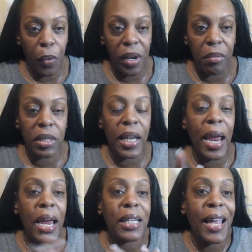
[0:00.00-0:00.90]
And I
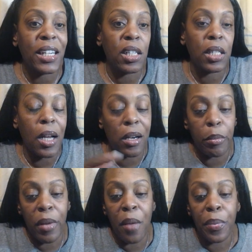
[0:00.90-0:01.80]
just cut them up
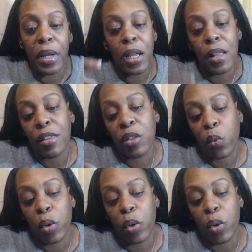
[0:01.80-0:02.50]
in three